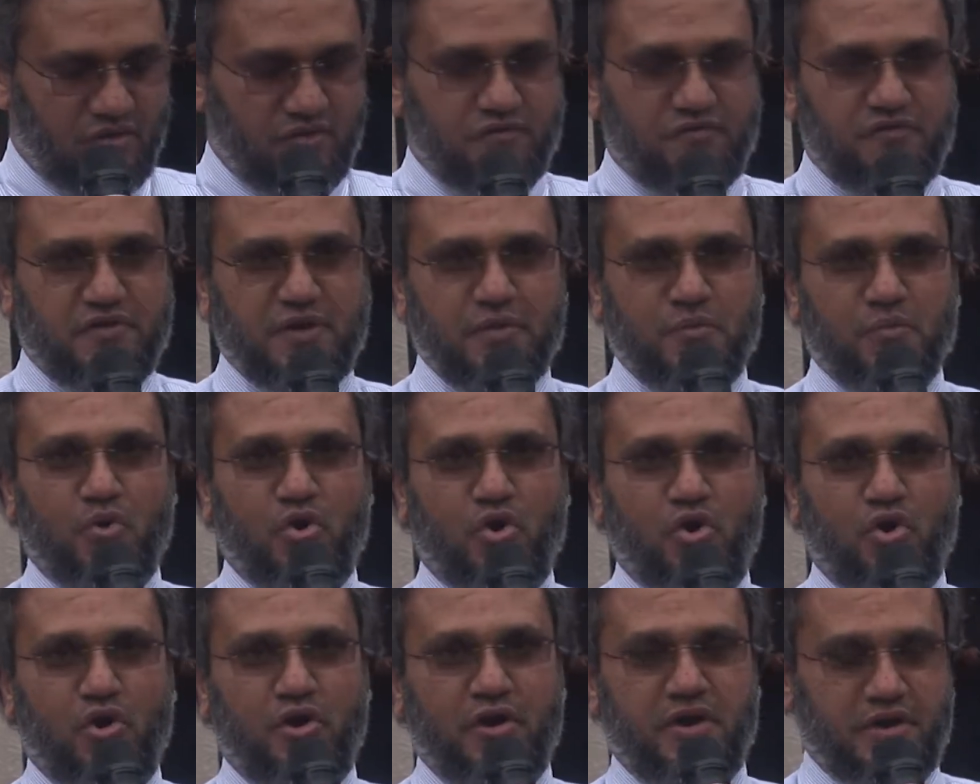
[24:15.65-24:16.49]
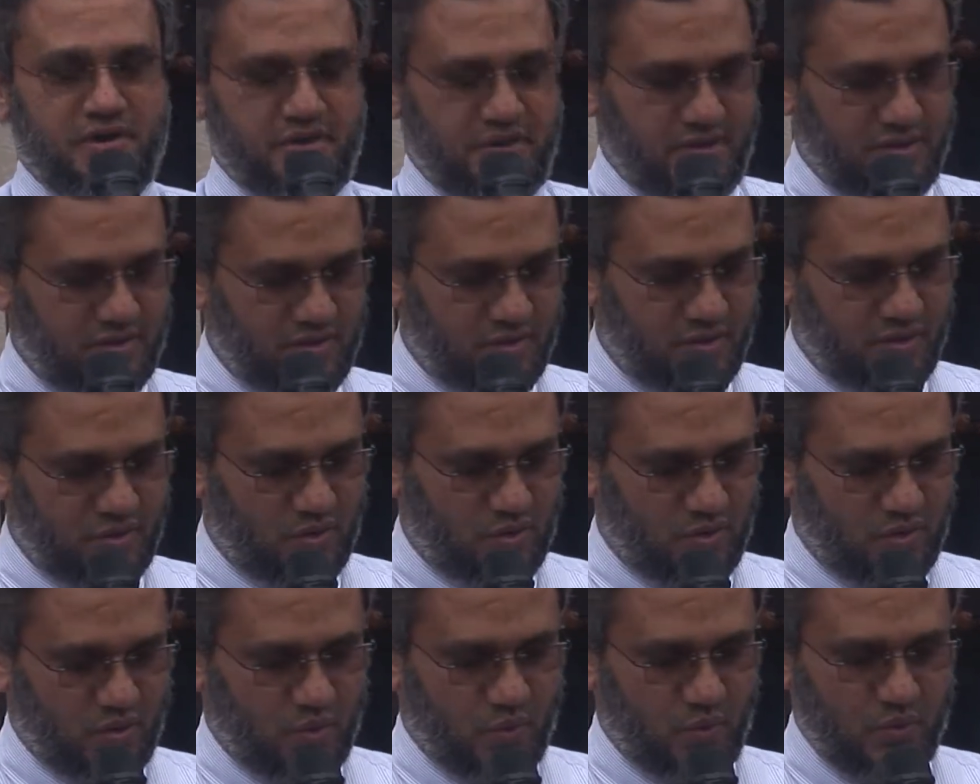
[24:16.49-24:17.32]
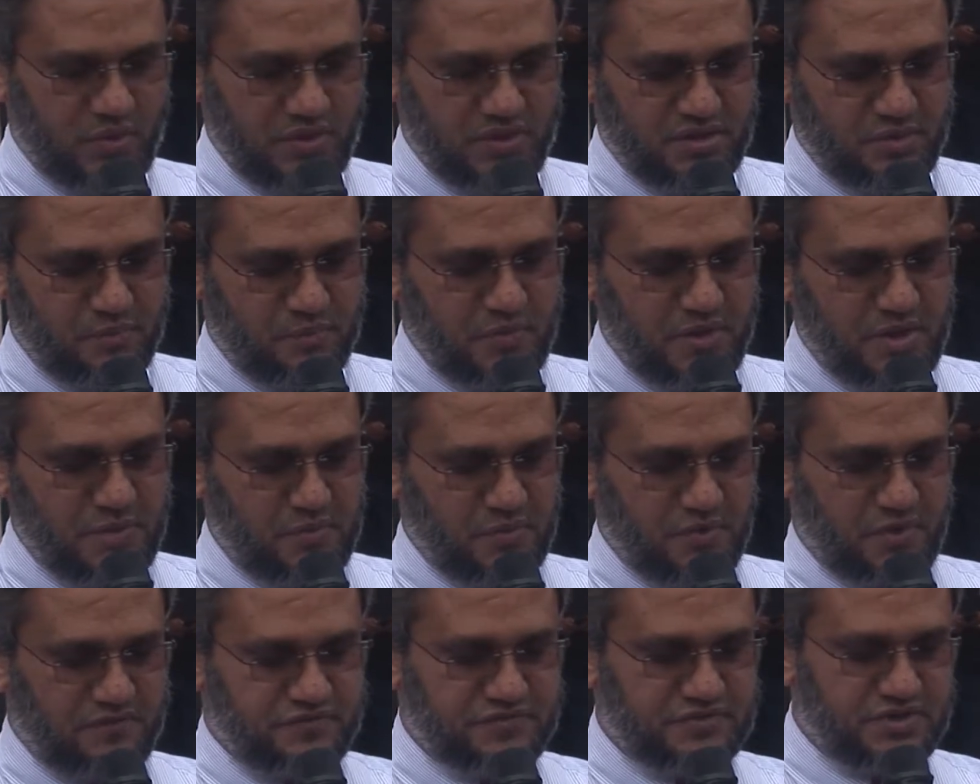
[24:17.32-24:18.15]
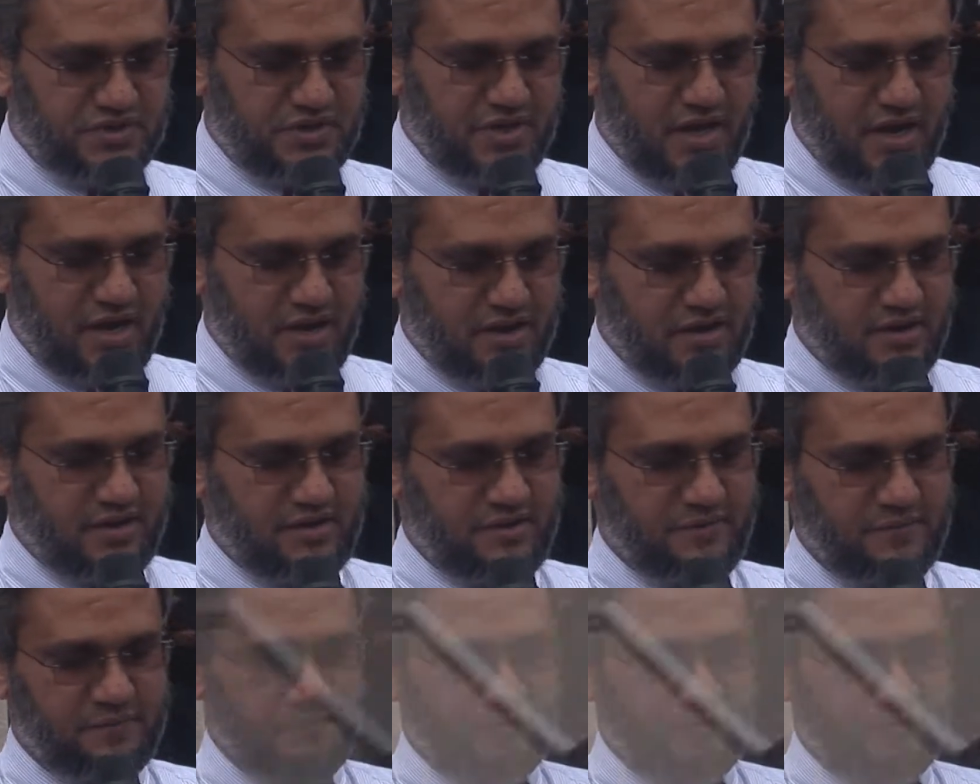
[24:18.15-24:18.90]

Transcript: We mourn with the people of Sri Lanka